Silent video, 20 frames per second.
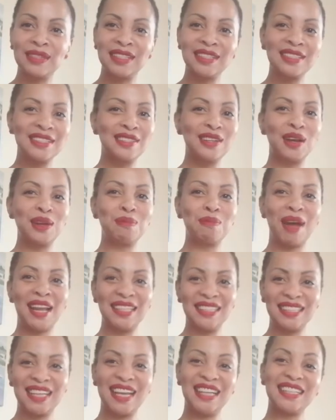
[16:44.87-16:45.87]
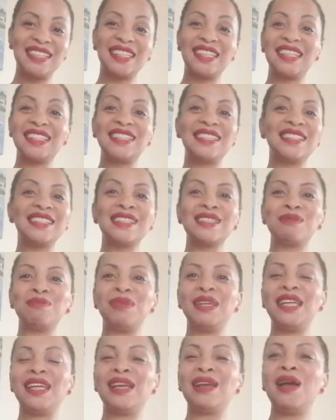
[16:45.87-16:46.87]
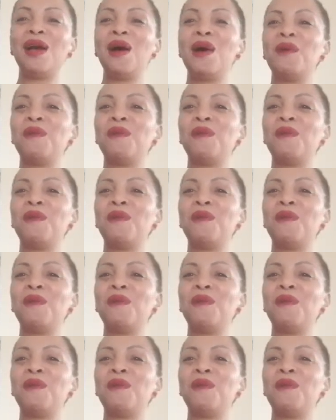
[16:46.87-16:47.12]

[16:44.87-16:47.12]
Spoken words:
It's not my intention. It's just me